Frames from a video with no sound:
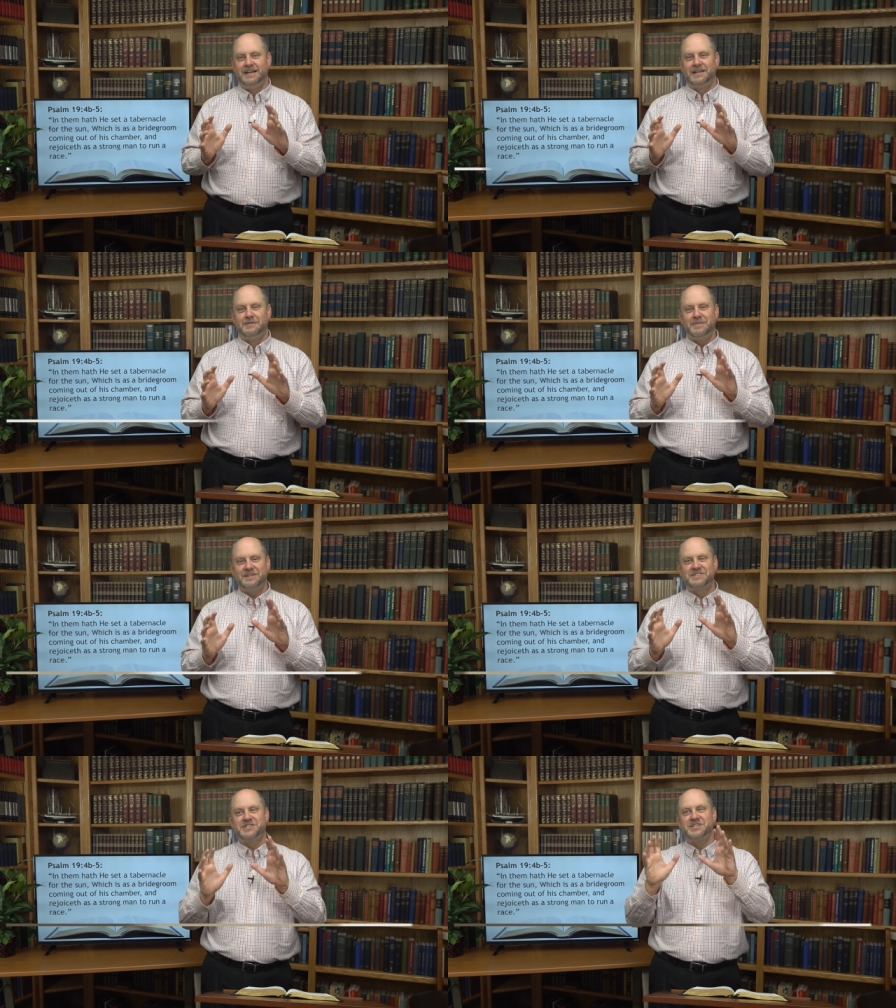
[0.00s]
the
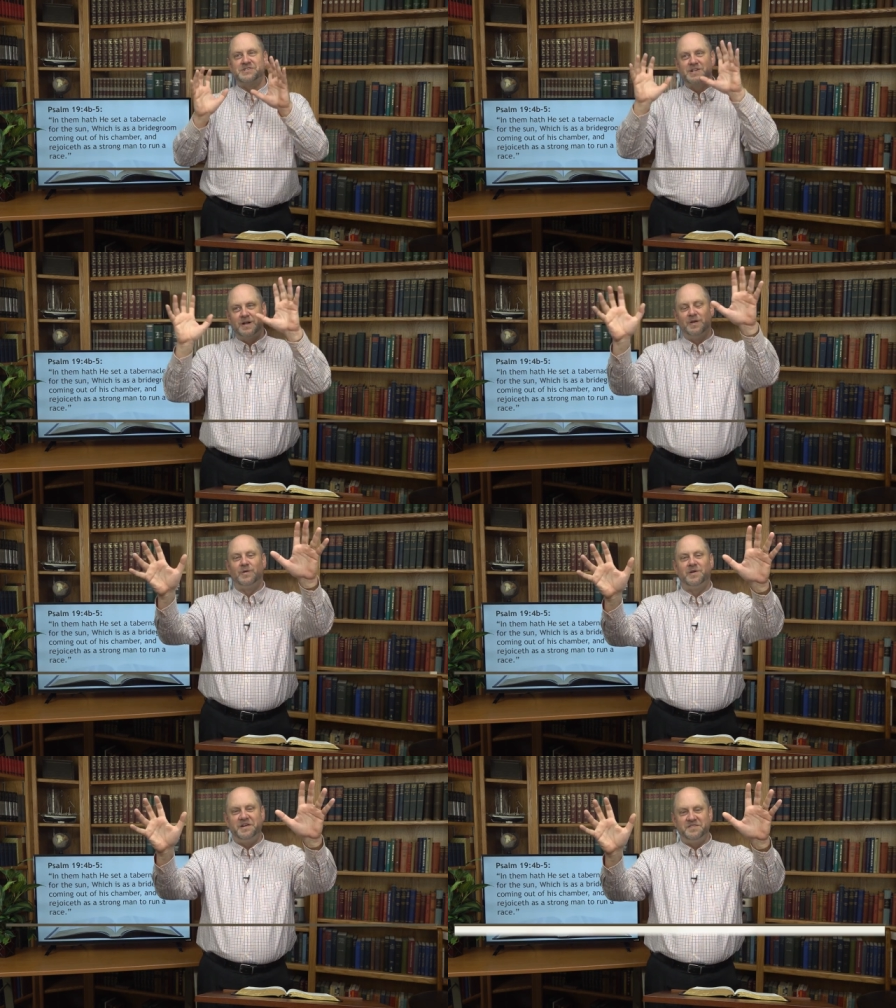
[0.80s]
message is the
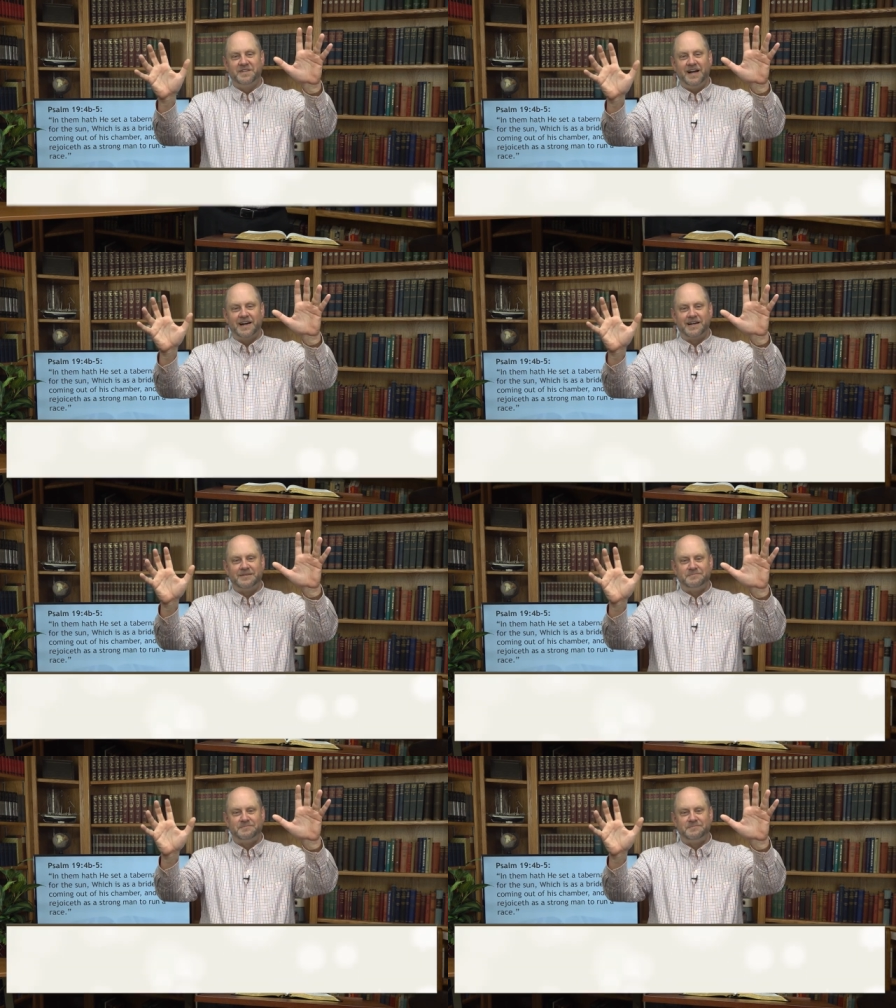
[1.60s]
glory of God.